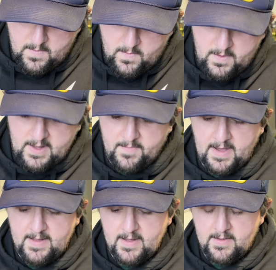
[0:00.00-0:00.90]
What's
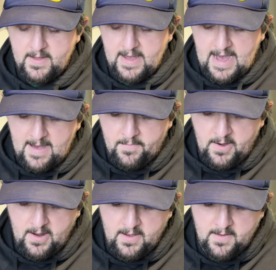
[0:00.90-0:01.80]
basically
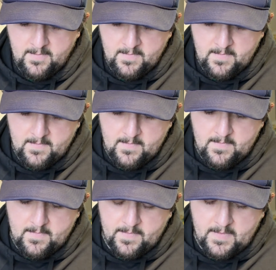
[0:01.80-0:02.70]
happening
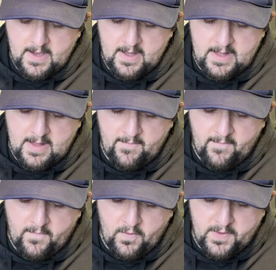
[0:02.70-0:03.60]
is I'm
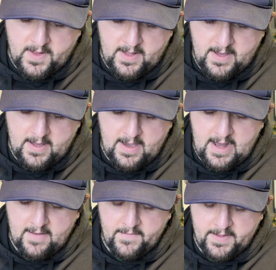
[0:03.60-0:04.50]
forcing it
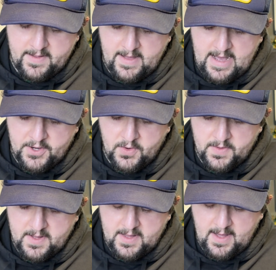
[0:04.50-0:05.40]
out of its natural
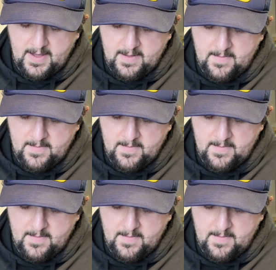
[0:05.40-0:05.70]
state,